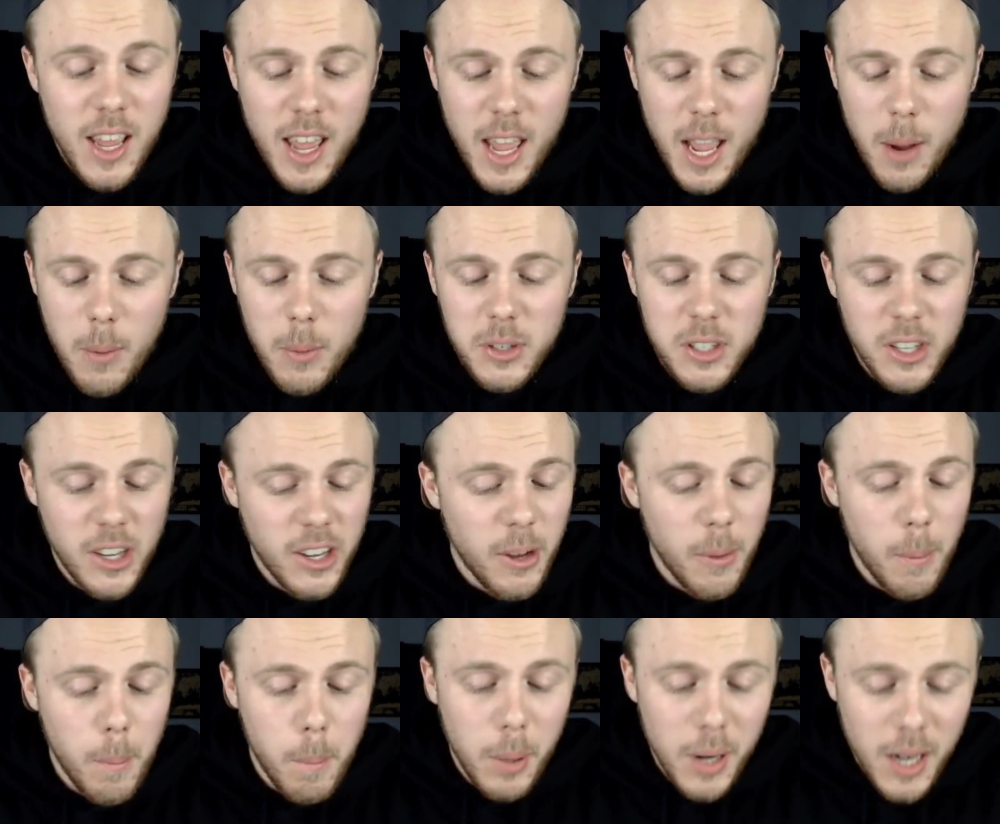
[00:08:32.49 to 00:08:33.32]
It was a
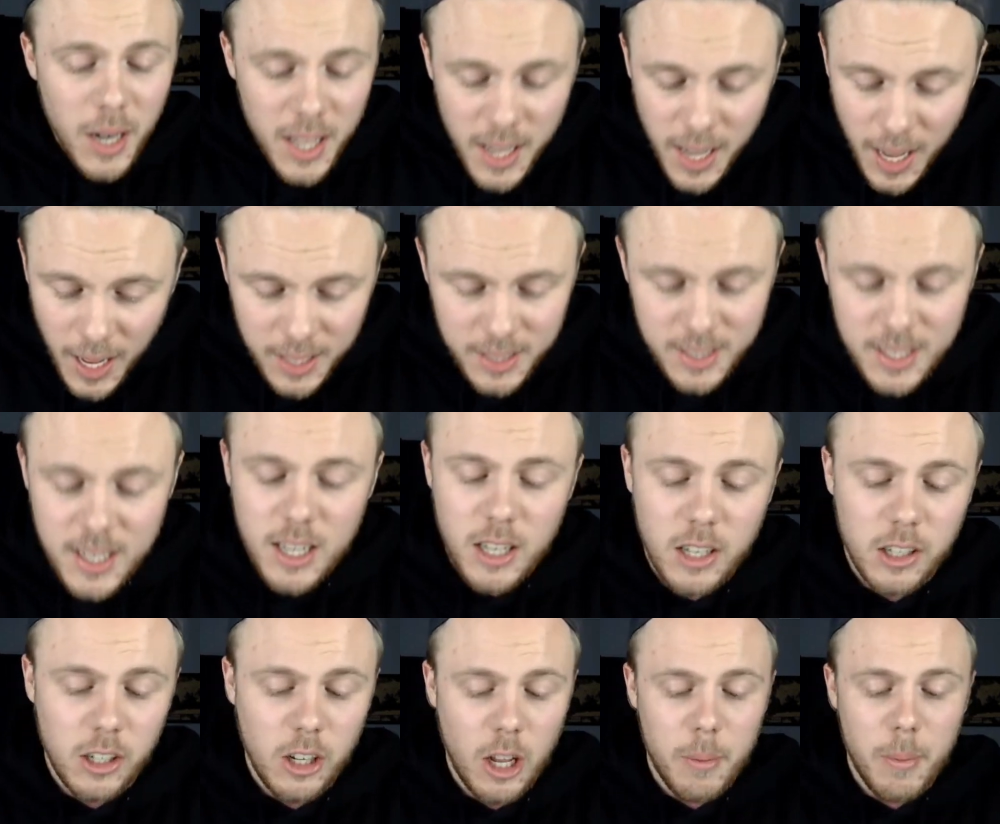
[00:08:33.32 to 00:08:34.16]
complete
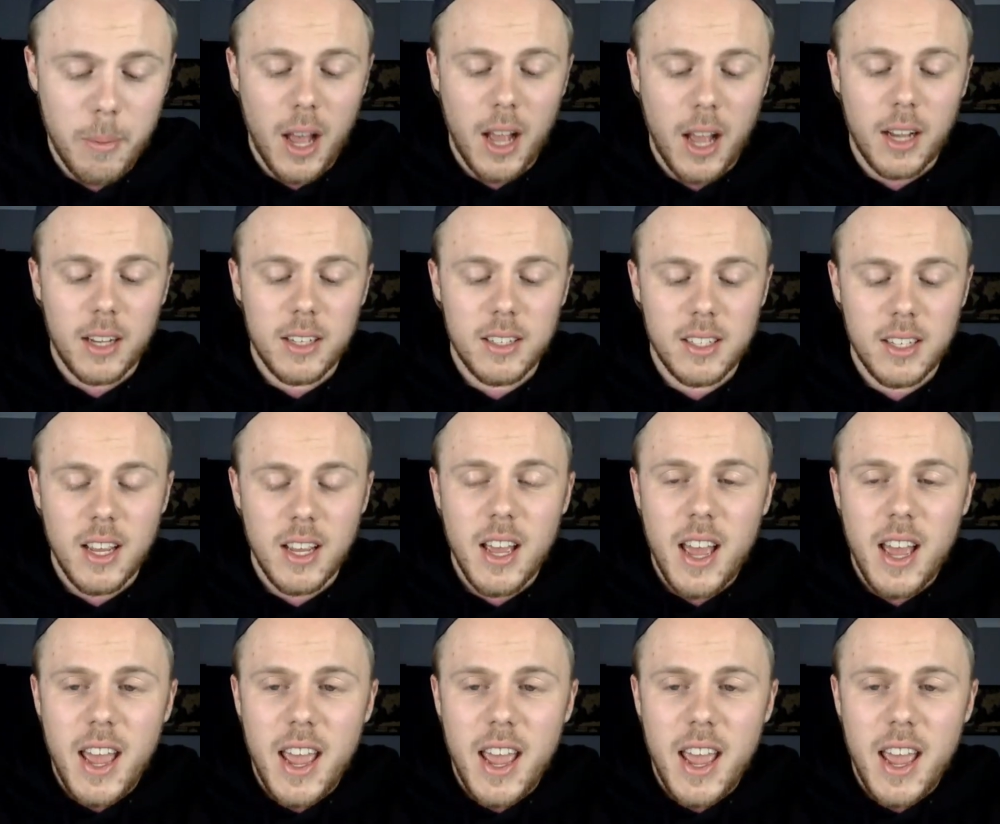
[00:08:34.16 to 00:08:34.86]
anticlimax.